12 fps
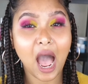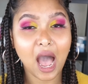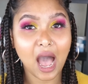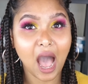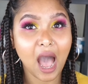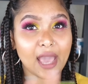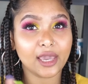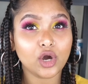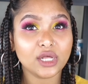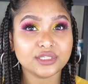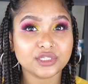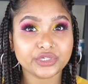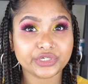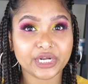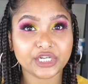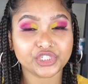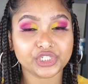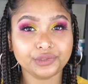a high
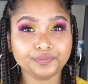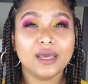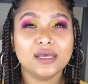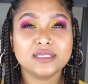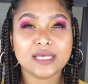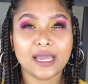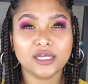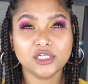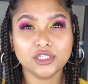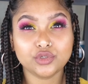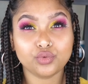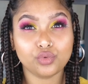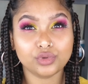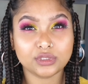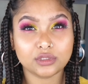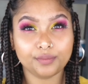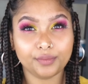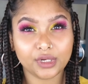concentration it's actually towards
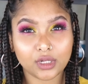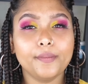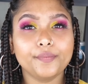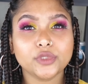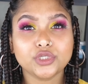the middle